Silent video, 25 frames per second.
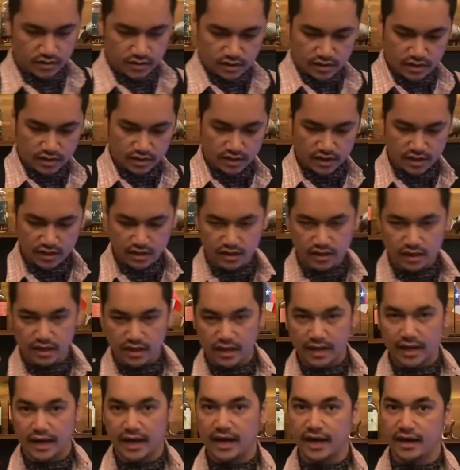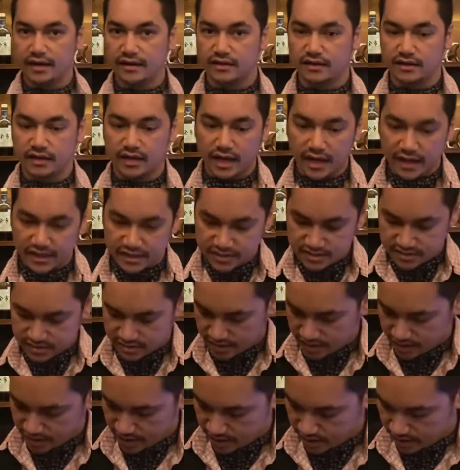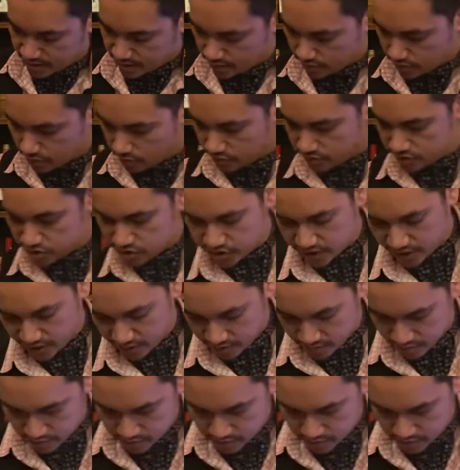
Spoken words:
And then I'm gonna add ice and going to shake.